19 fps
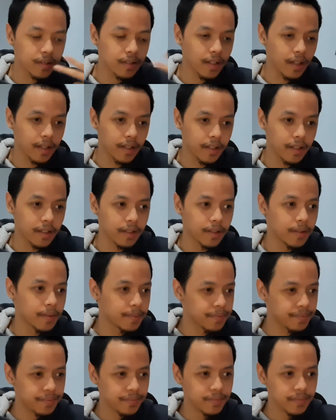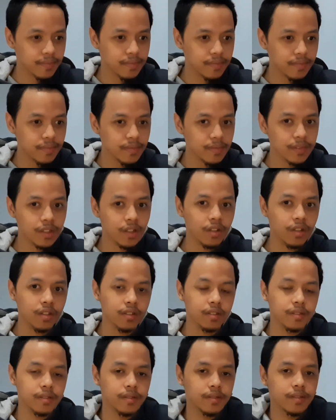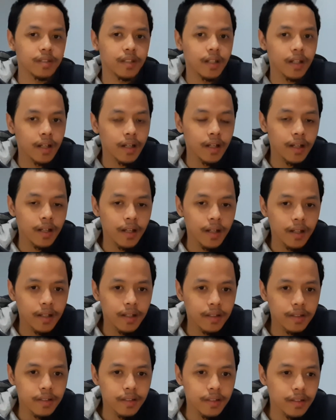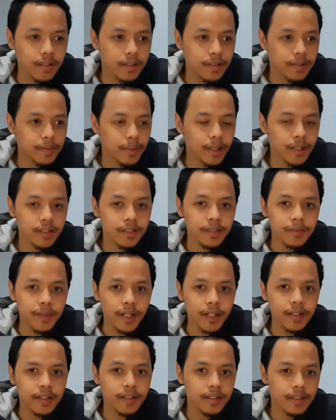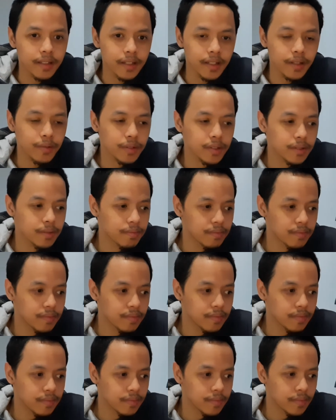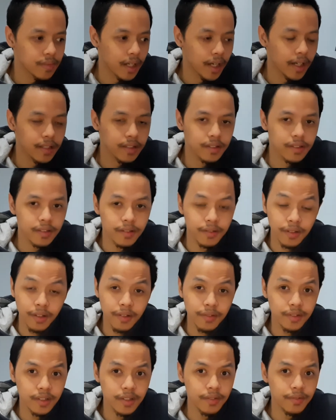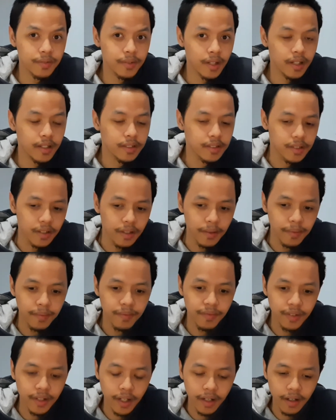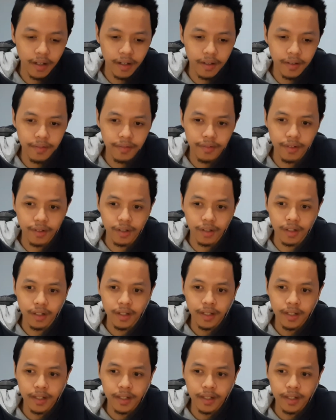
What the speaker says: and then called the penalty back. It was, we have to give credit to them, VAR, for